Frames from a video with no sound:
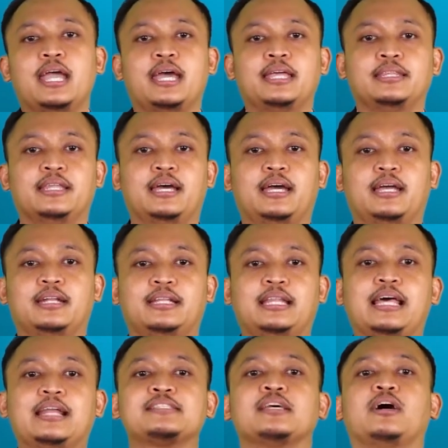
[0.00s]
and then
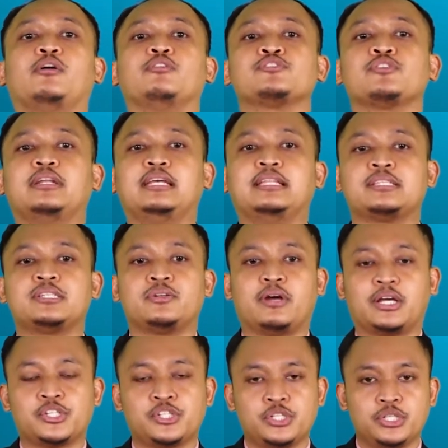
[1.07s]
there is also an
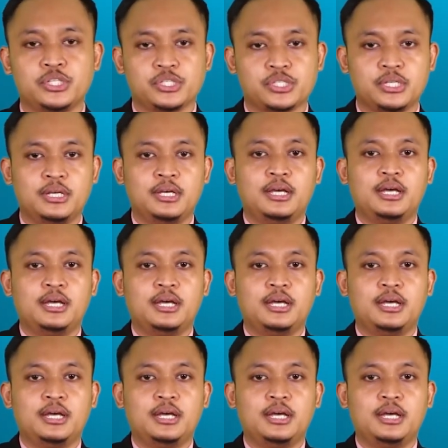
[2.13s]
interactions